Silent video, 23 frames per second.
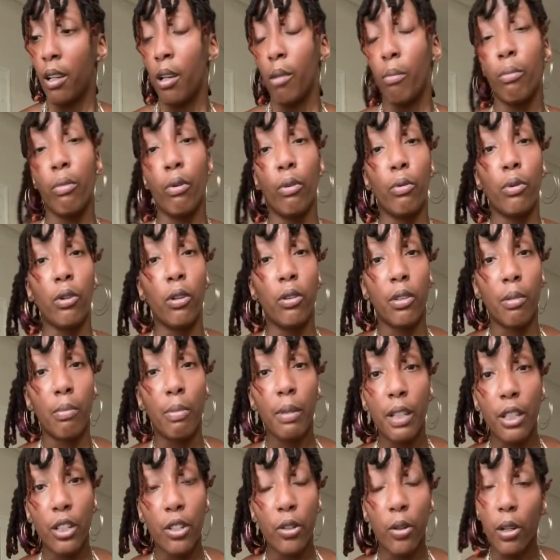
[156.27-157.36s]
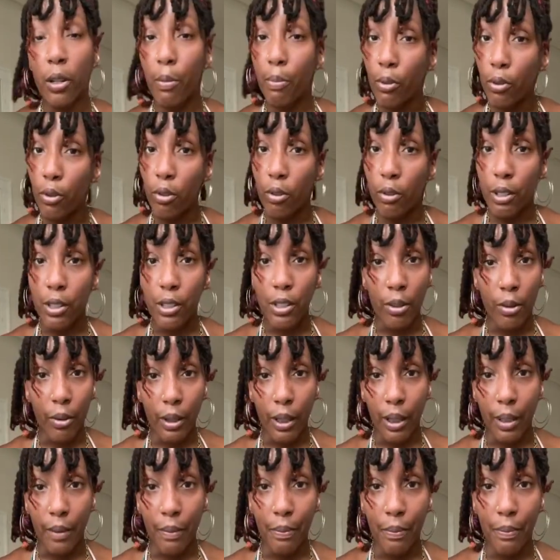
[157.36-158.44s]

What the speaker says: But when you're on the beach or the pool, it's okay.